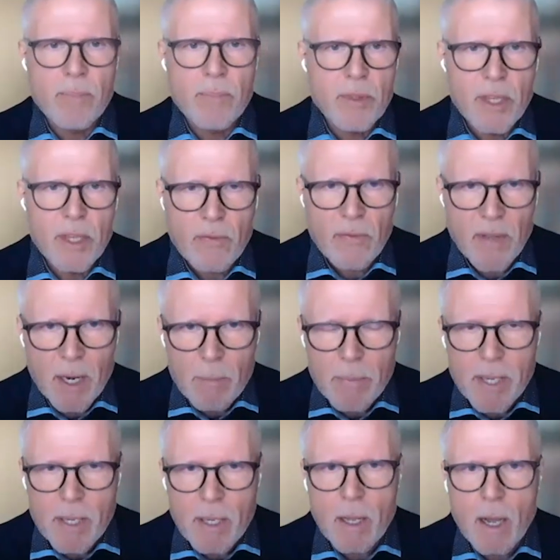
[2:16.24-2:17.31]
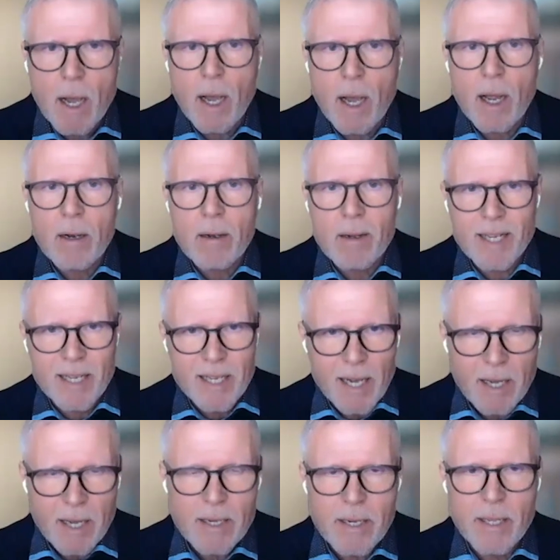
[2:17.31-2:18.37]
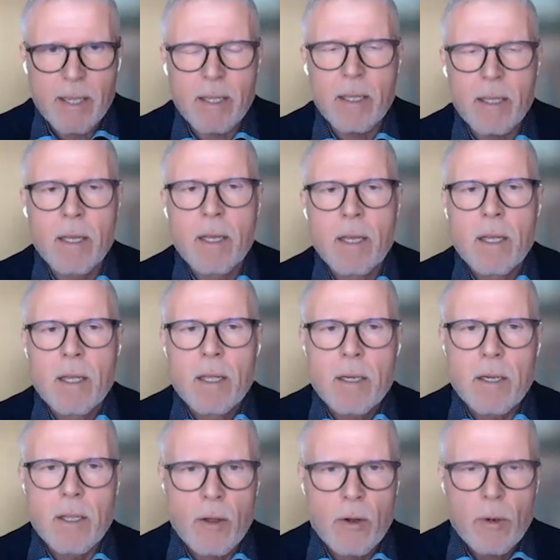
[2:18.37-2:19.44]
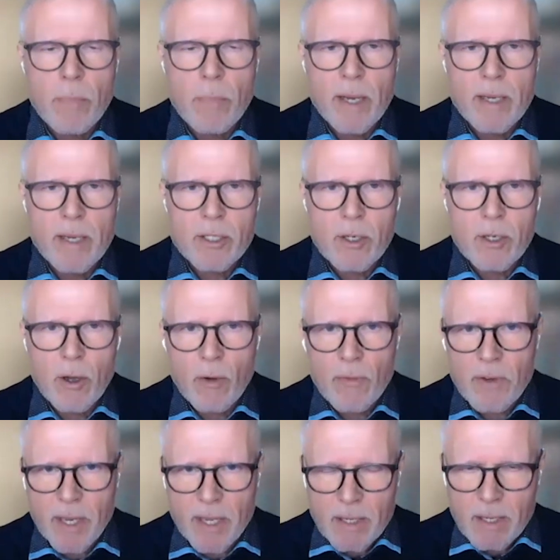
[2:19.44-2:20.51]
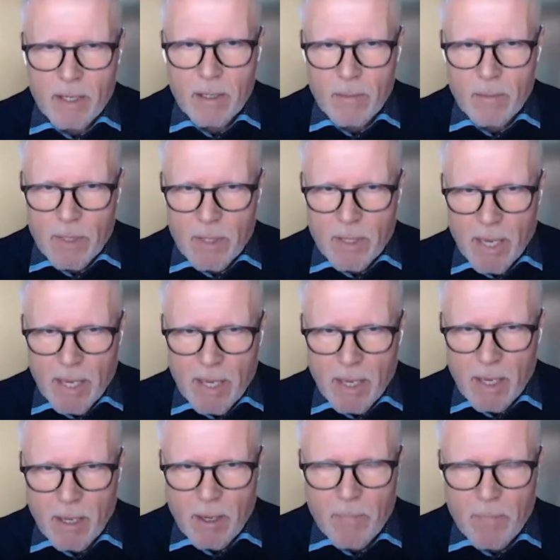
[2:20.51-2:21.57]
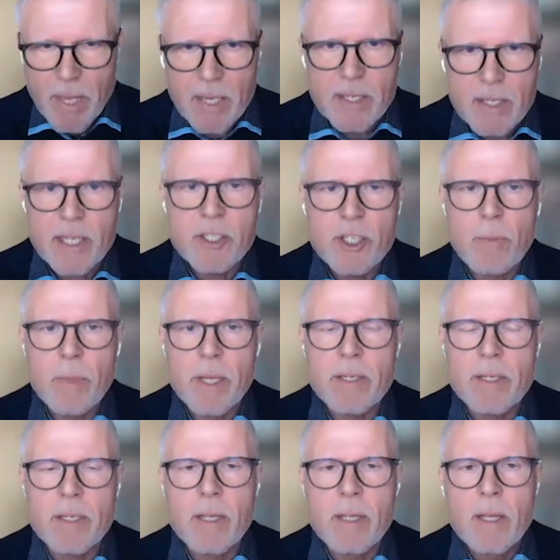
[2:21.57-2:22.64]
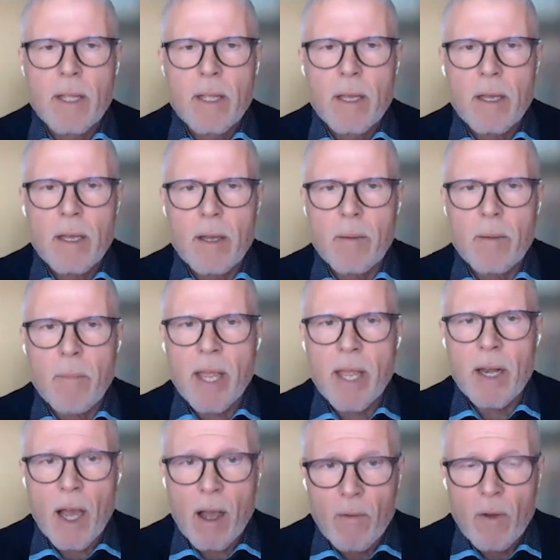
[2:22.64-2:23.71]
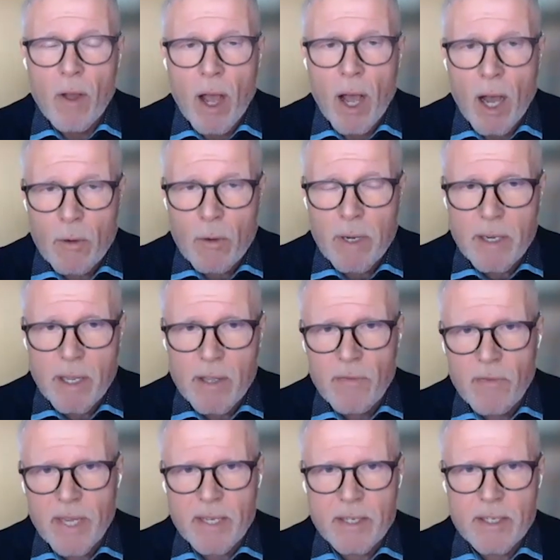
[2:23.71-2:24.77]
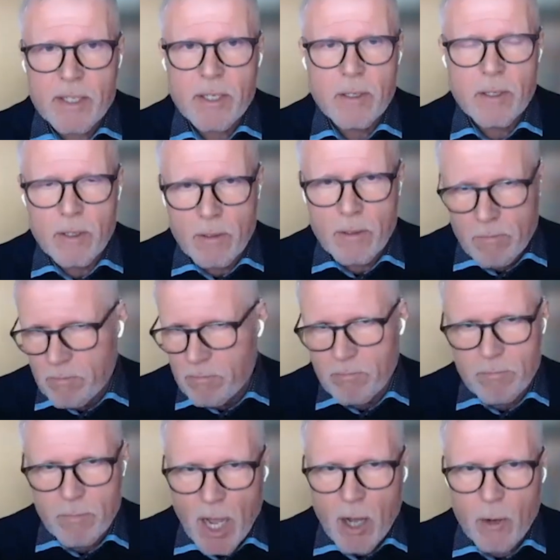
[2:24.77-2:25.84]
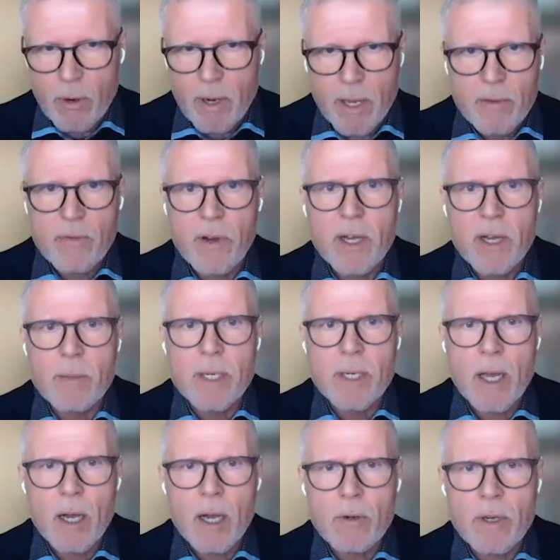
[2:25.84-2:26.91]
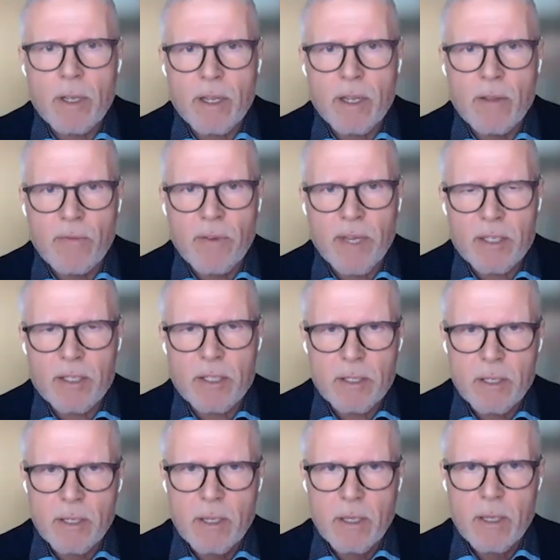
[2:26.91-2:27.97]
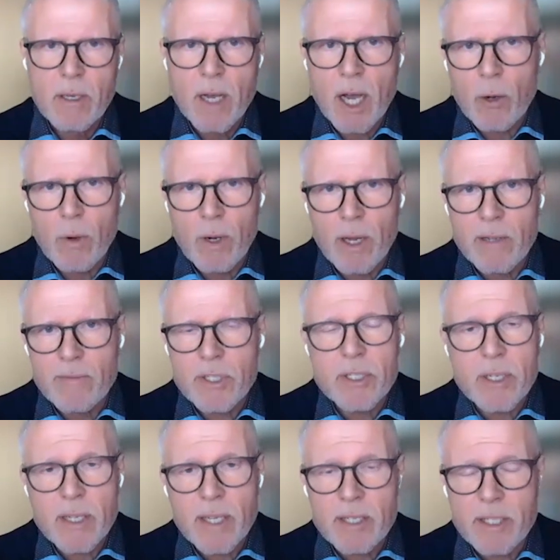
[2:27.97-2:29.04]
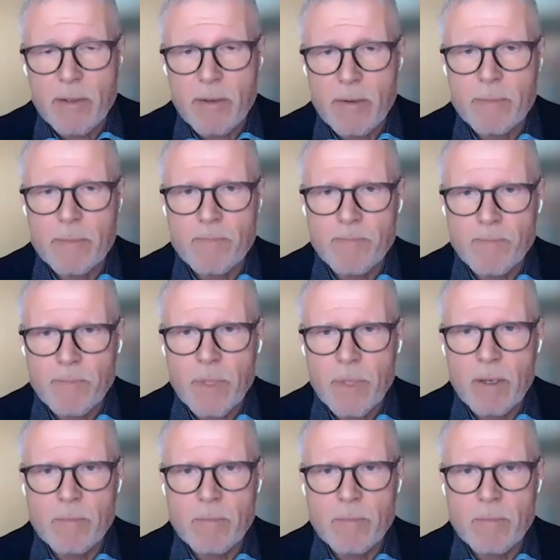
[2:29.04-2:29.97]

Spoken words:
developing, are guiding the other parts of that entanglement, and how that affects our environment, how that affects our lives, etc. Yeah.